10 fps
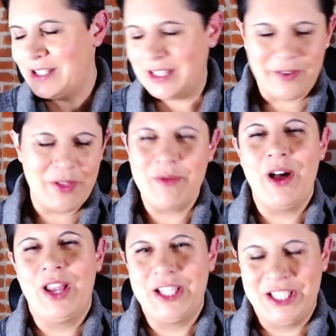give them
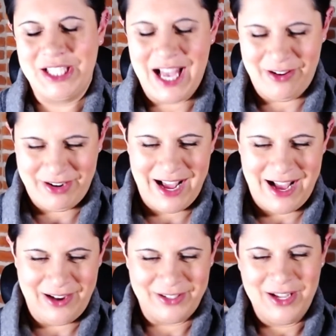all a shout
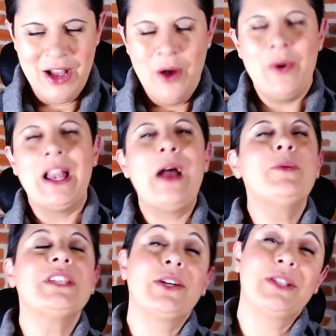out. Well, I
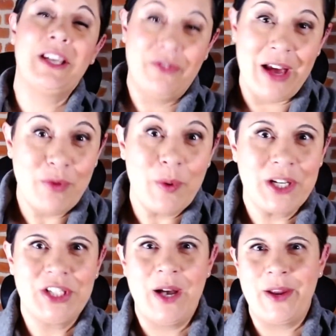wish I could give everyone
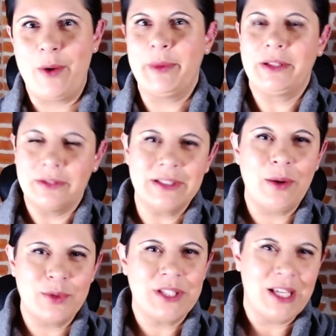a shout out, but
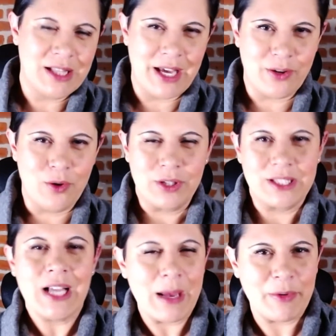that would take like all
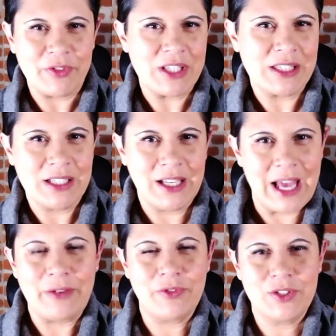the time of this
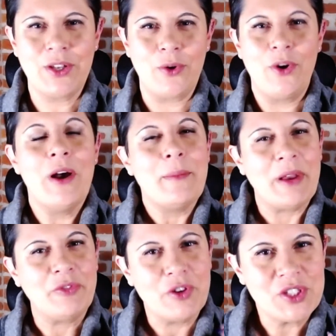live. So my
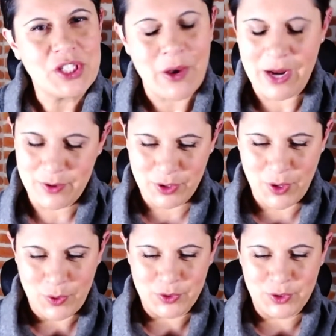first shout out
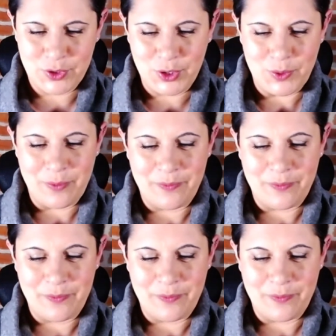goes to